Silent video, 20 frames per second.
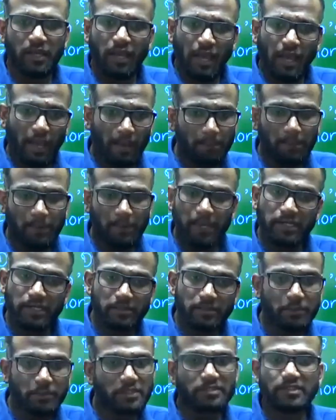applied
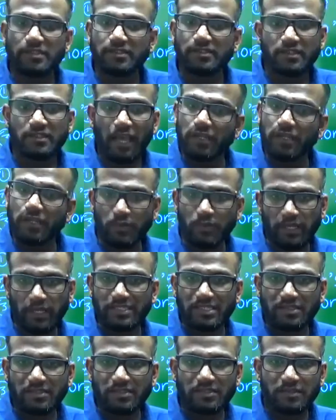physics
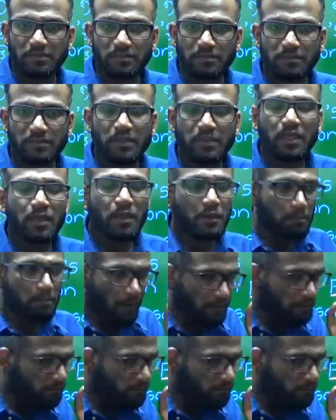calculations, but